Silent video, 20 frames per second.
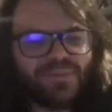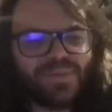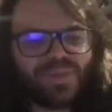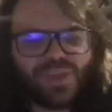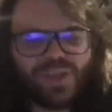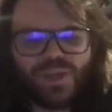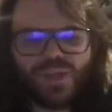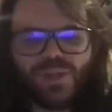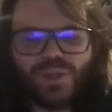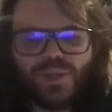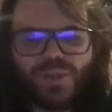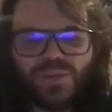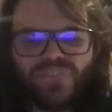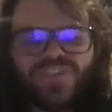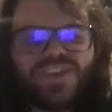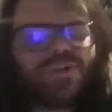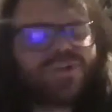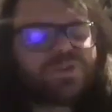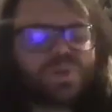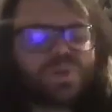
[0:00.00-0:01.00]
who
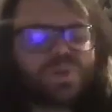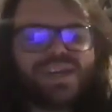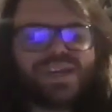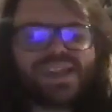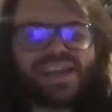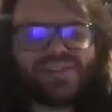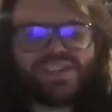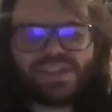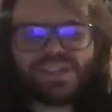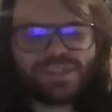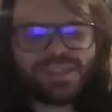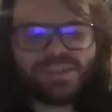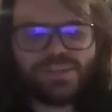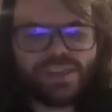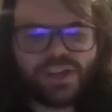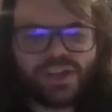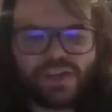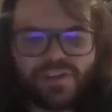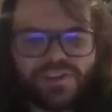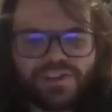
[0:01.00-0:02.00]
feels weird every time I see him in
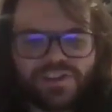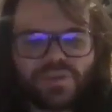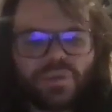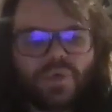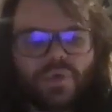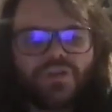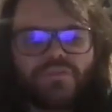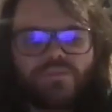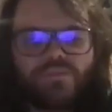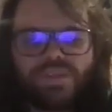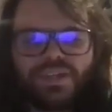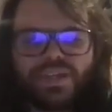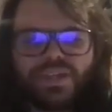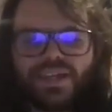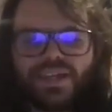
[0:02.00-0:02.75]
an Ireland squad, but